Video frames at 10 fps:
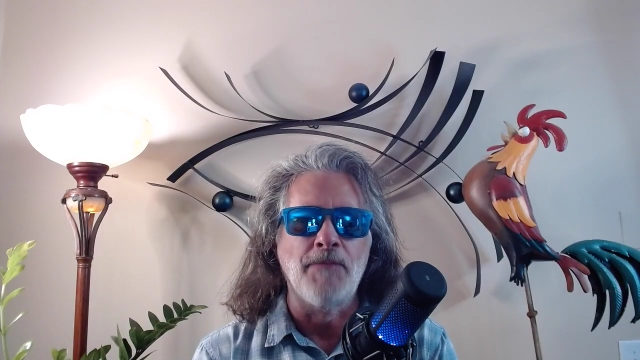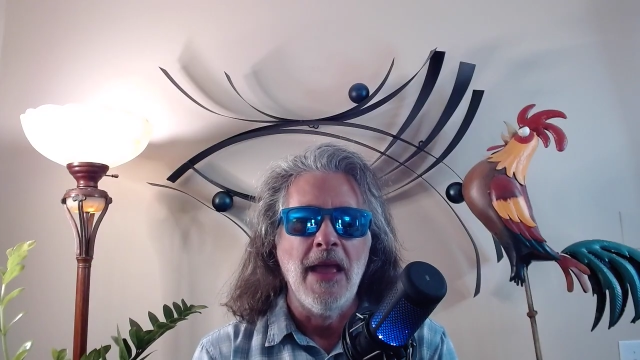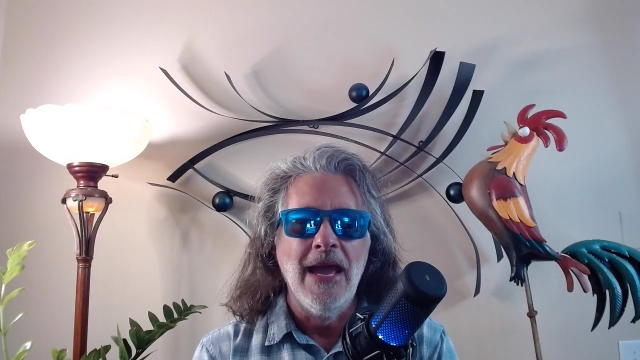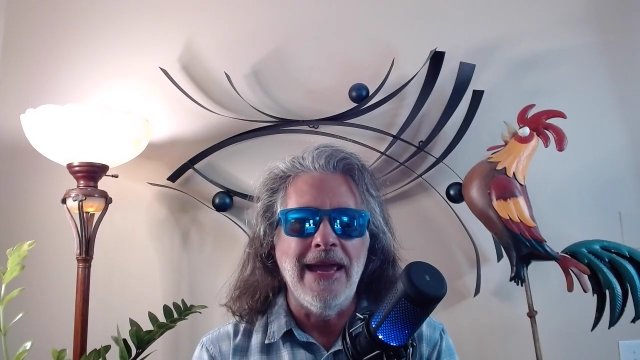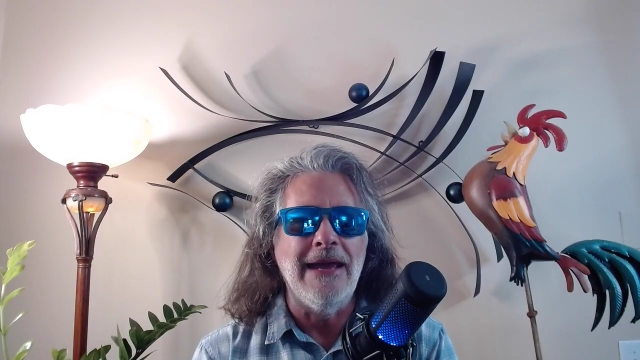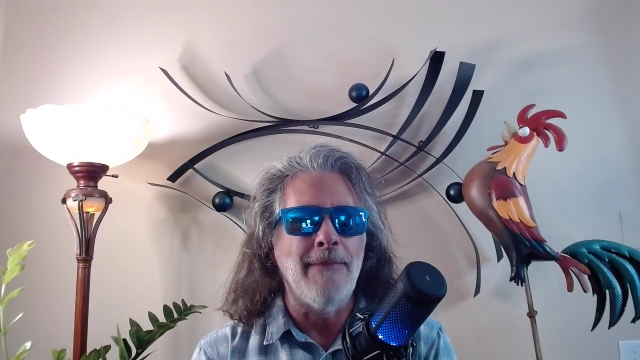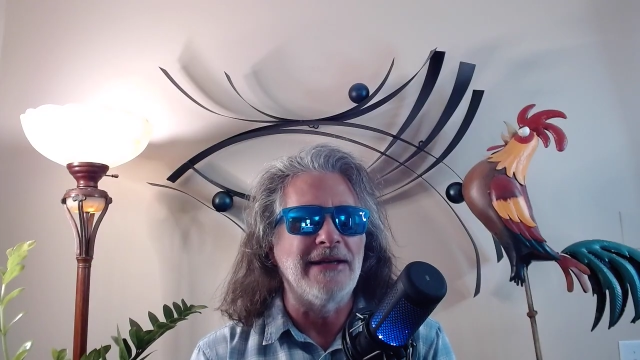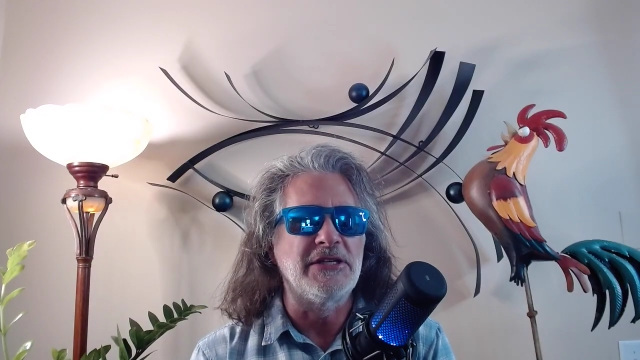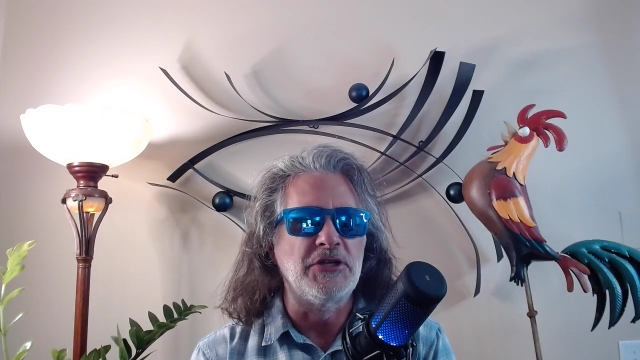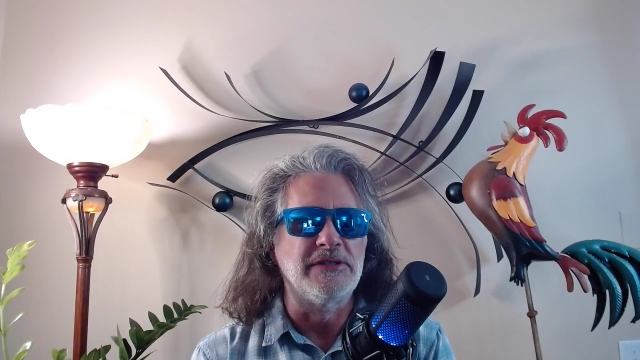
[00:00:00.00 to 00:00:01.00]
And
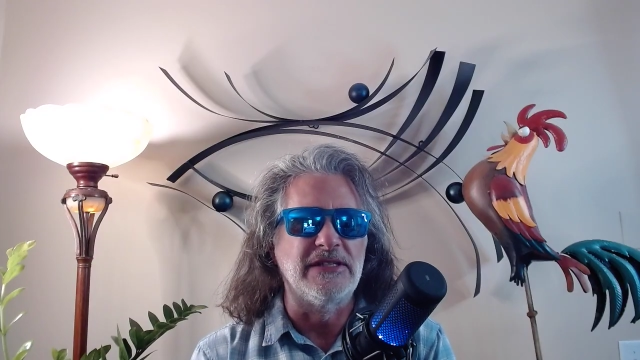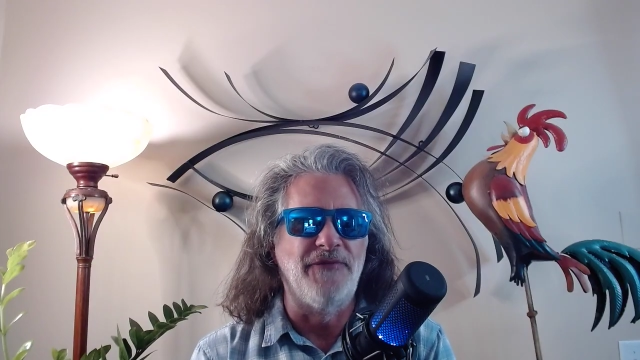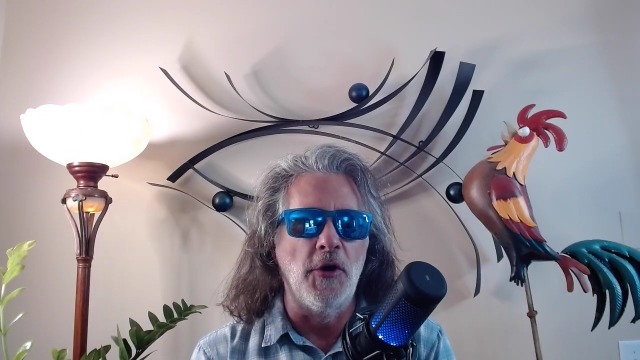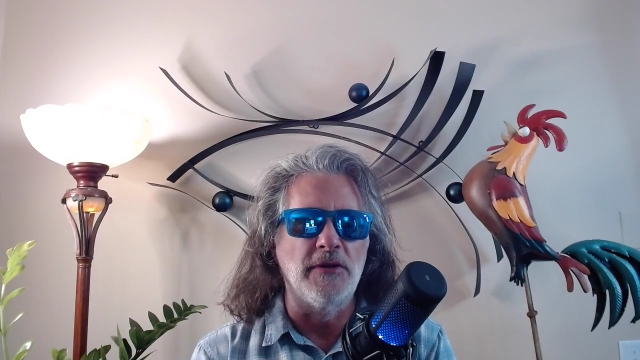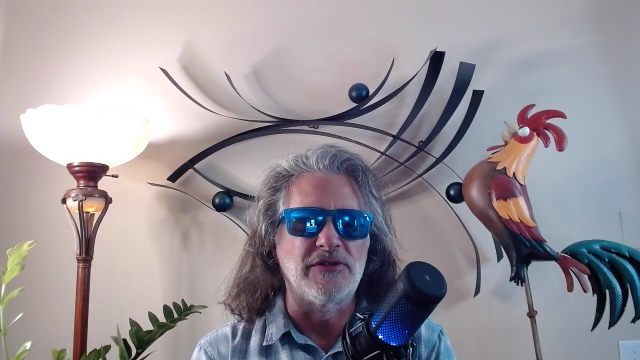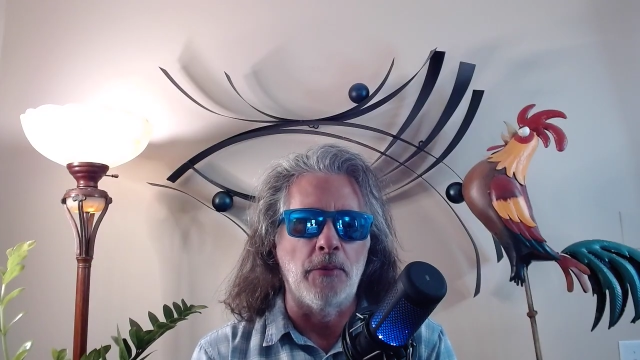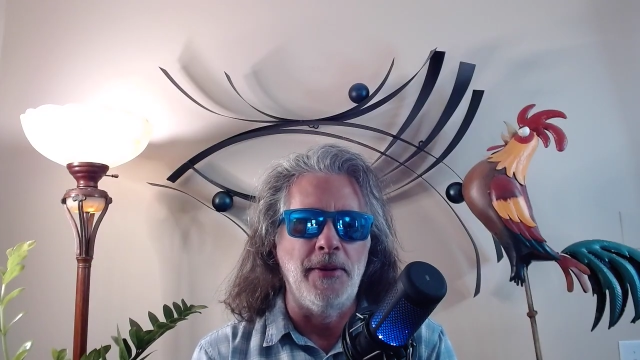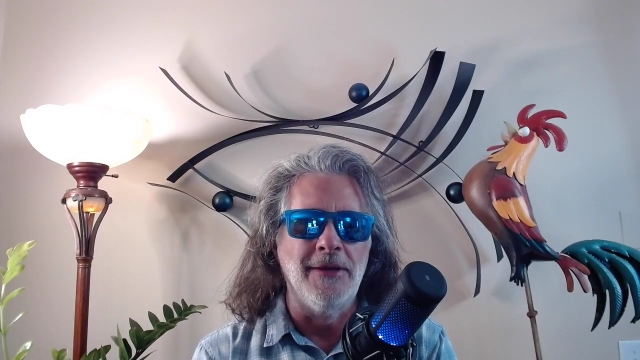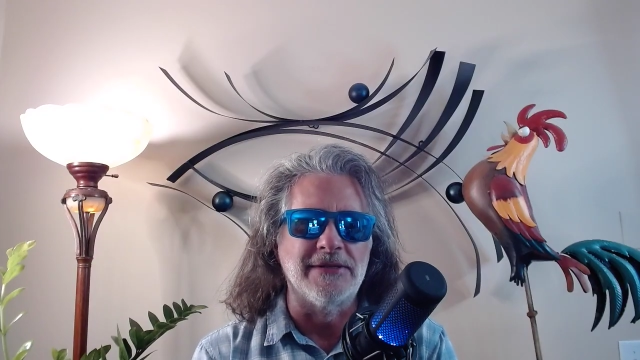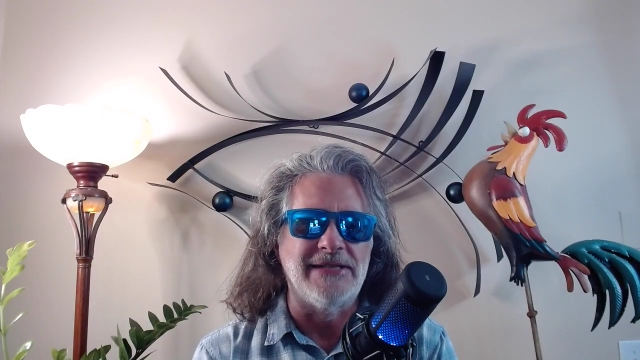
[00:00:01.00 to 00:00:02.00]
Massachusetts voters
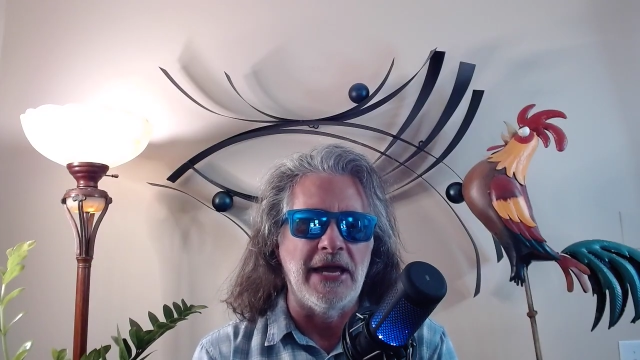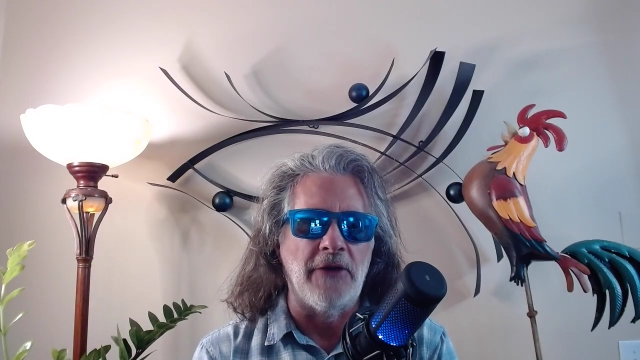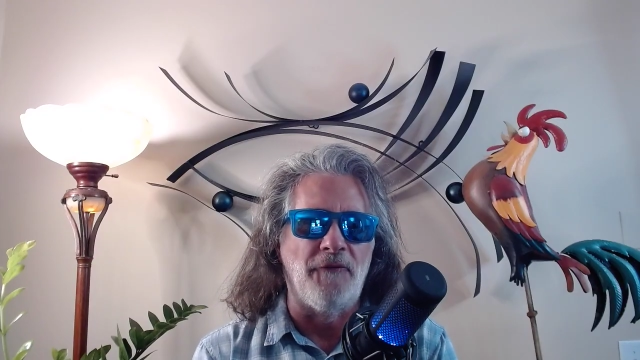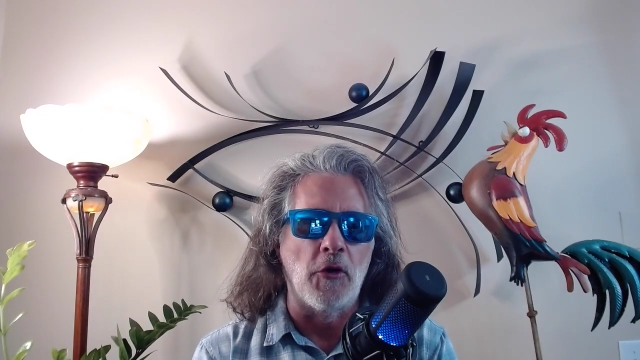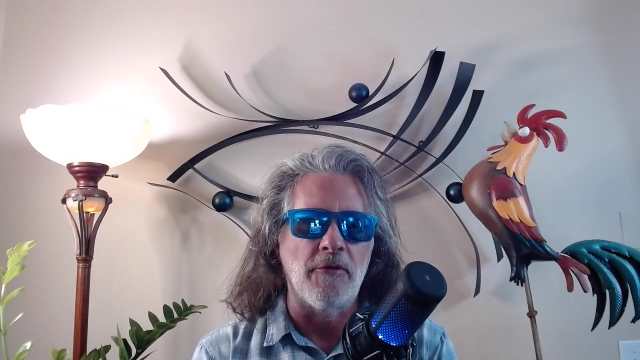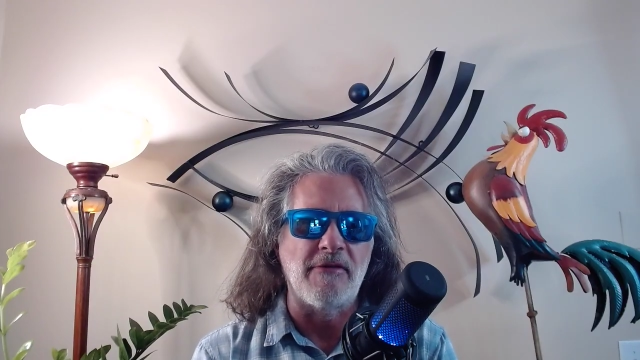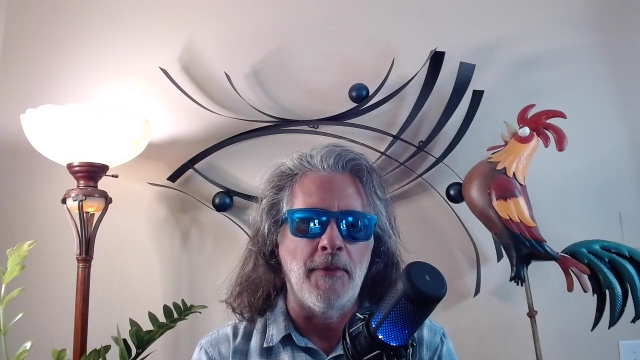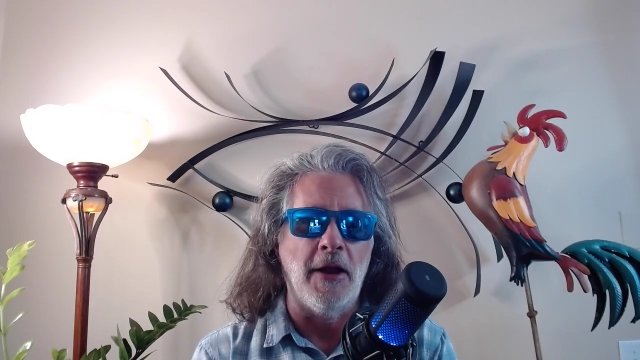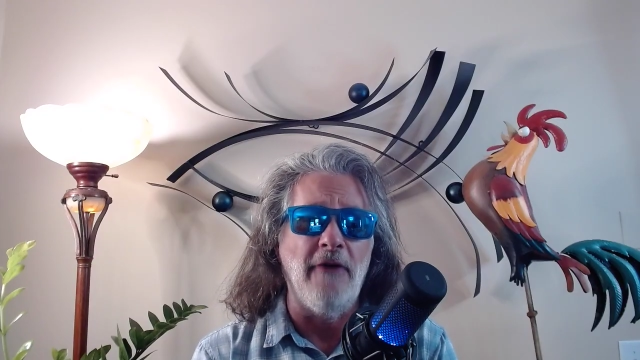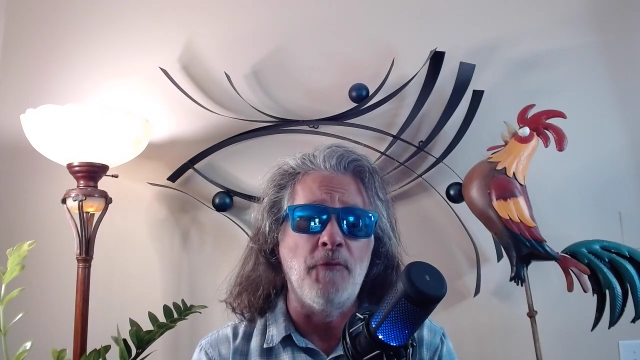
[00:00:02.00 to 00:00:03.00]
repealed state
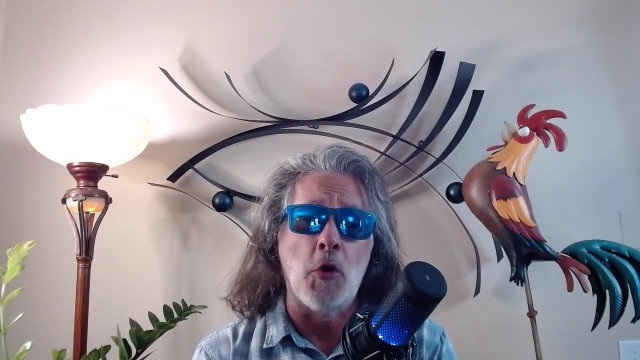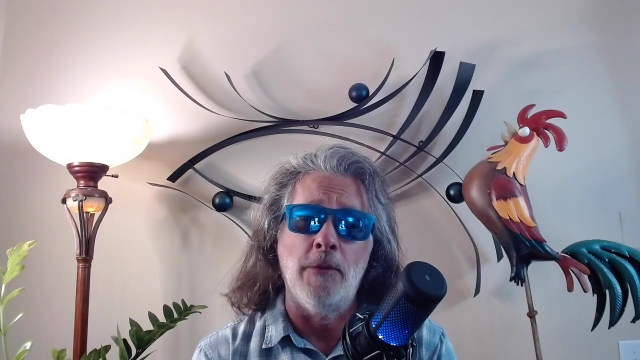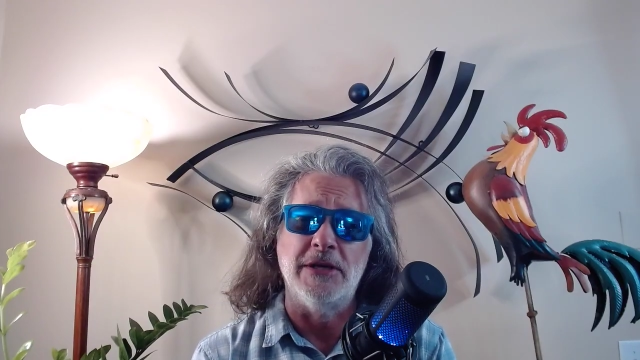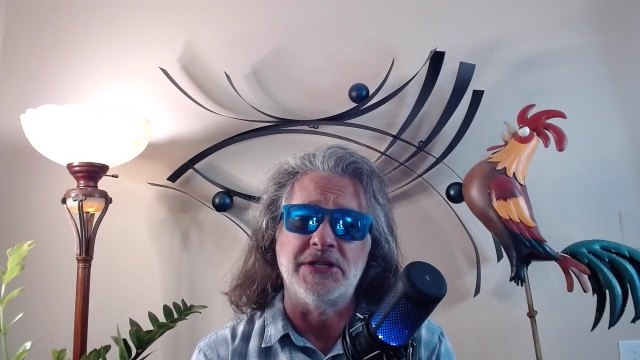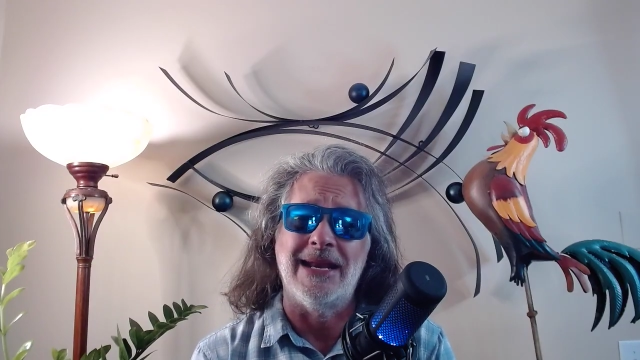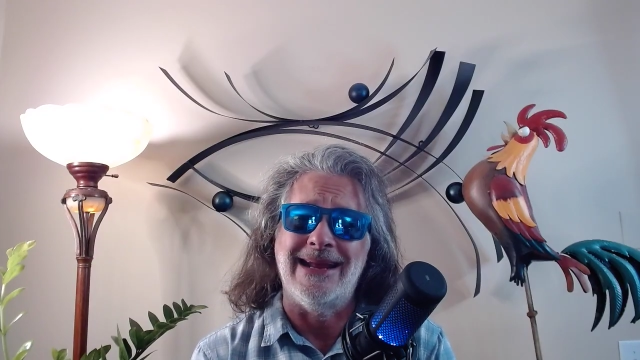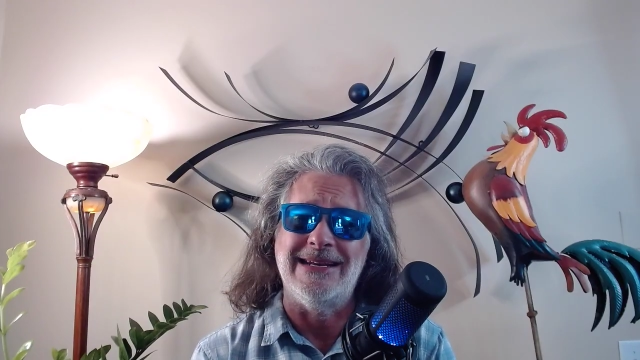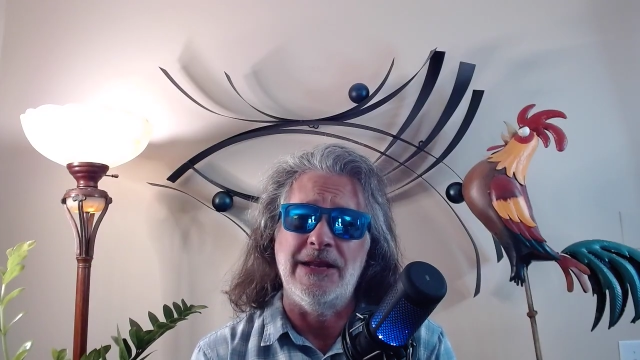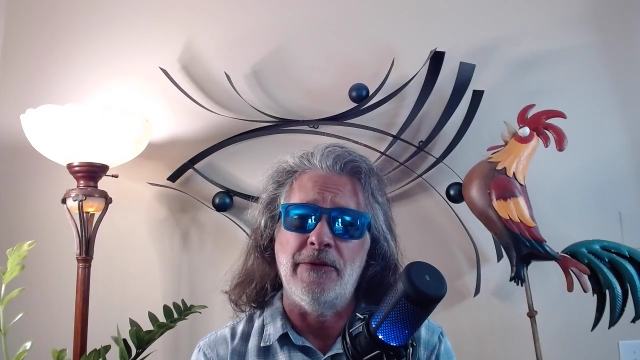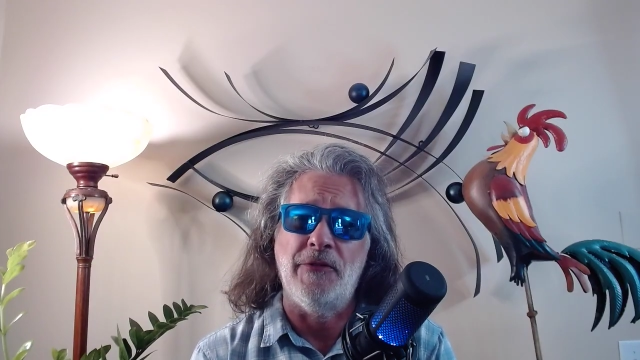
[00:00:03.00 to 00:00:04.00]
enforcement of Prohibition in
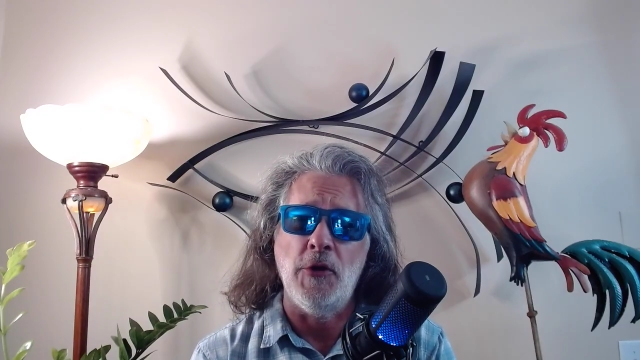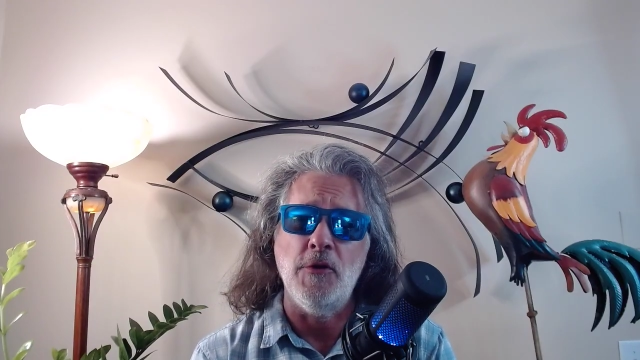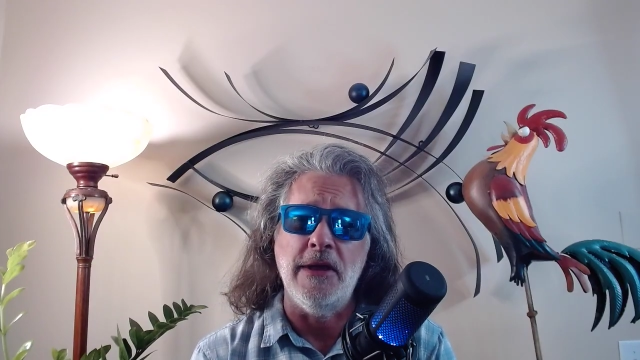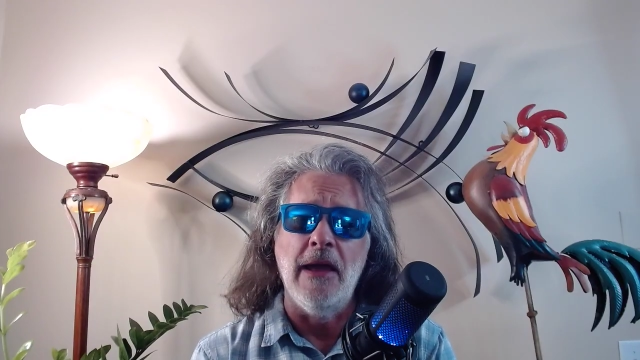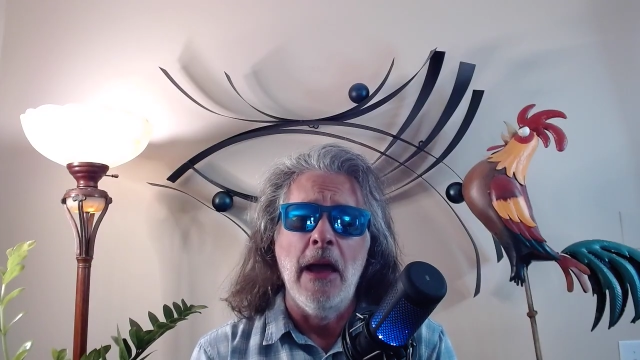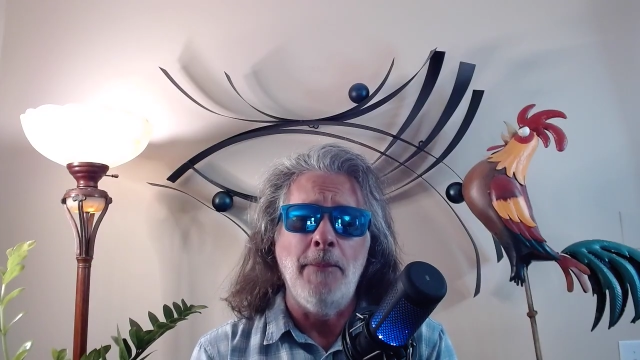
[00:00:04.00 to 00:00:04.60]
1930,